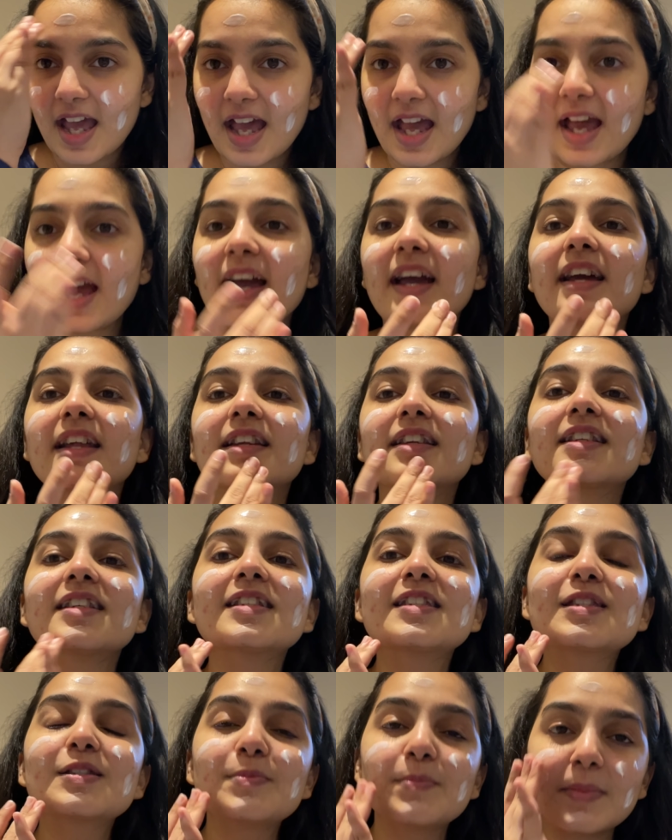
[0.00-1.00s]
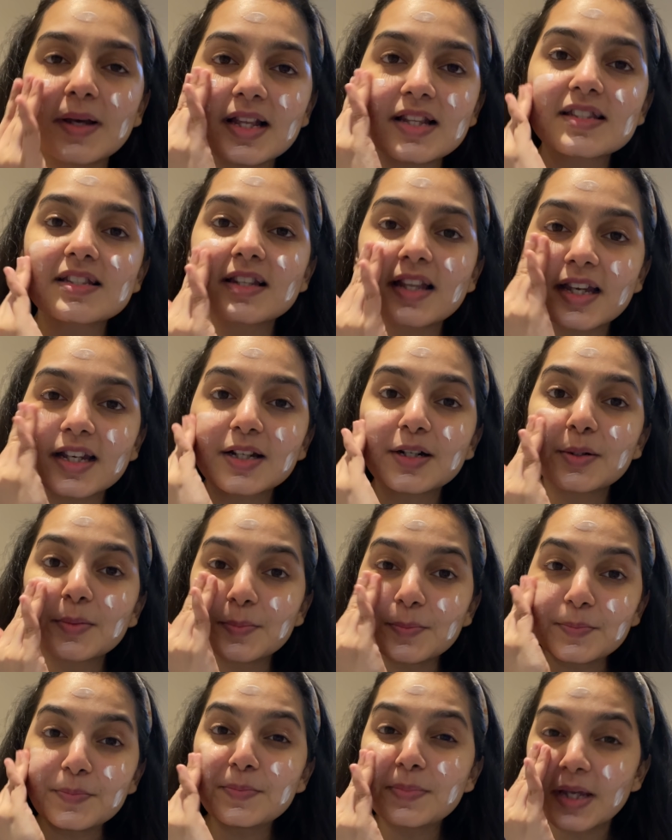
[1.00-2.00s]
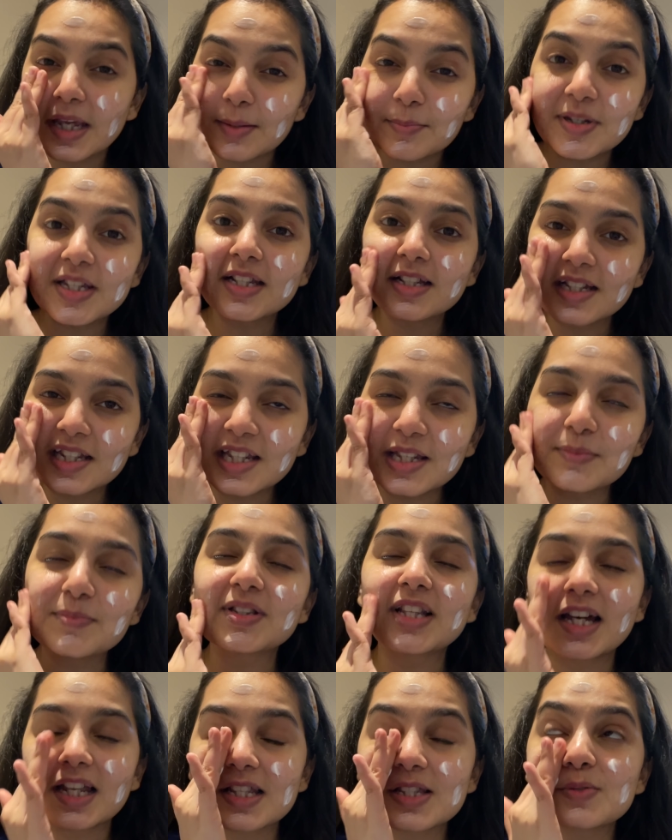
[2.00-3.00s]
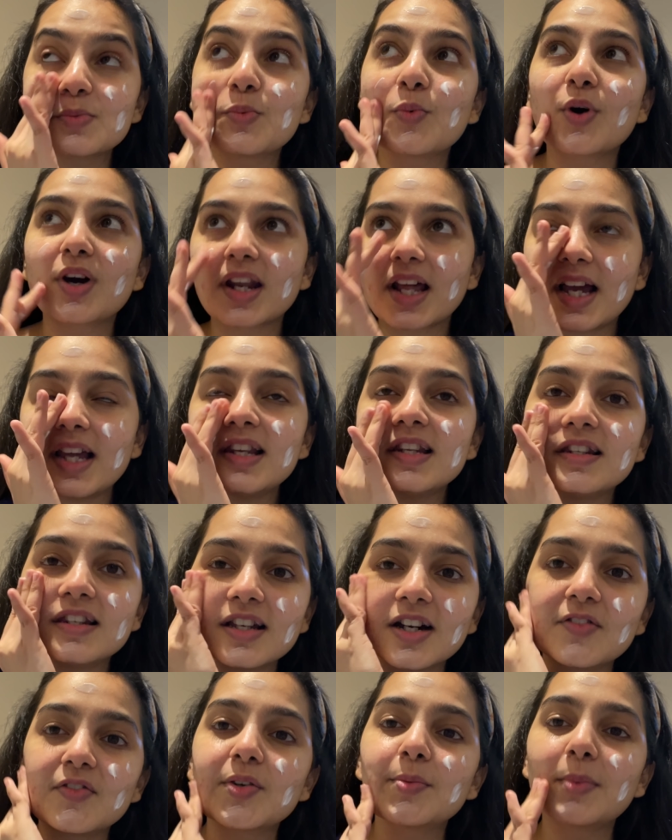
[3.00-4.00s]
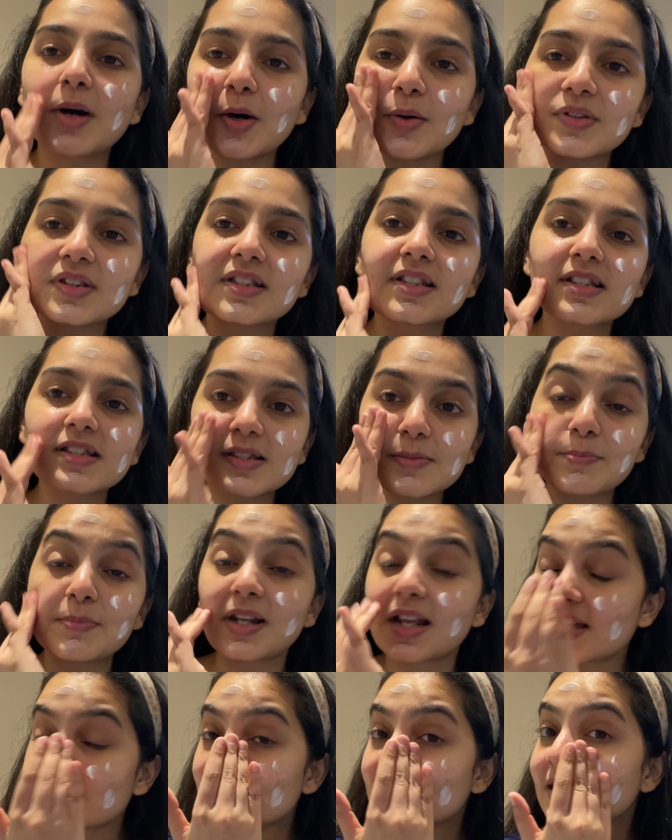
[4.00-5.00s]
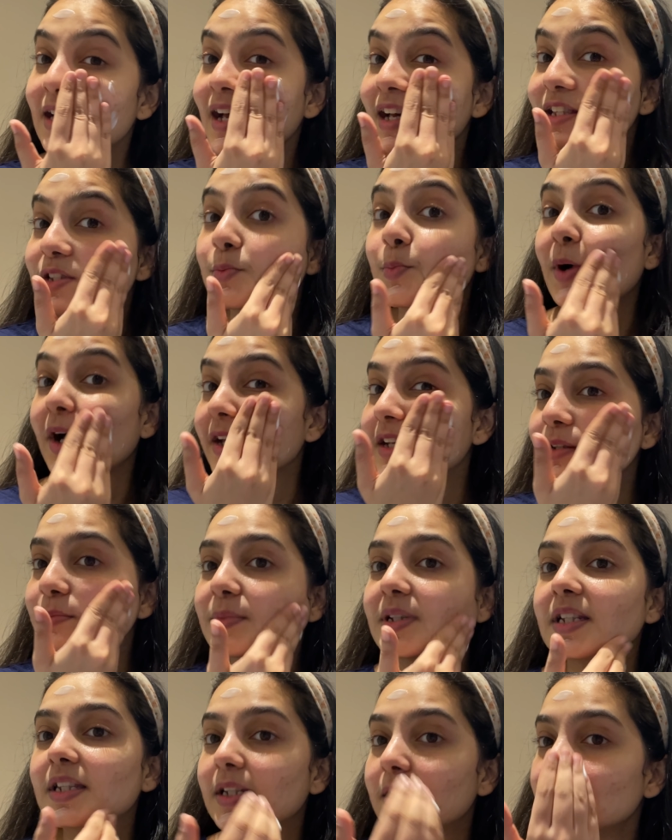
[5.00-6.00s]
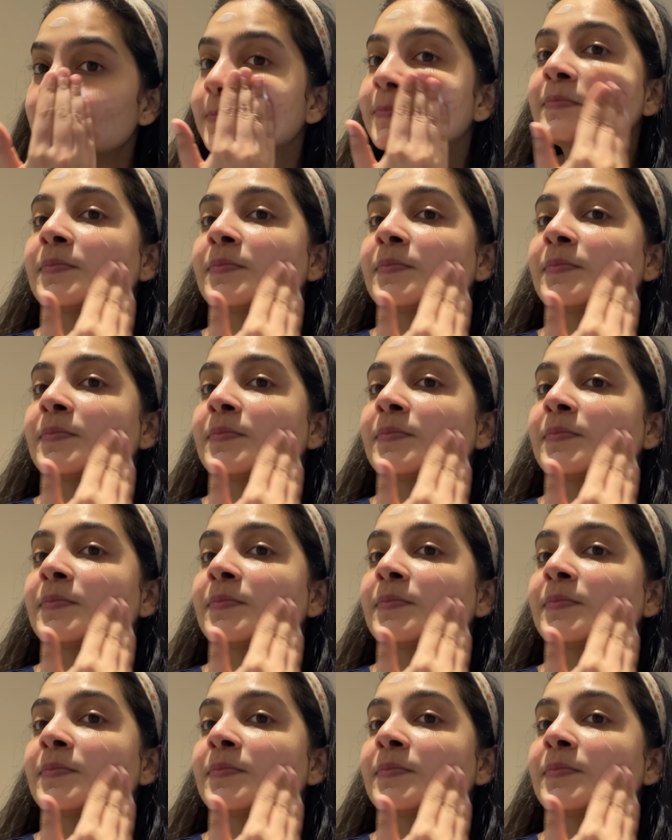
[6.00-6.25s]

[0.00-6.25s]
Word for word: and it smells like a baby cream that is what i love about this plus it has vitamin e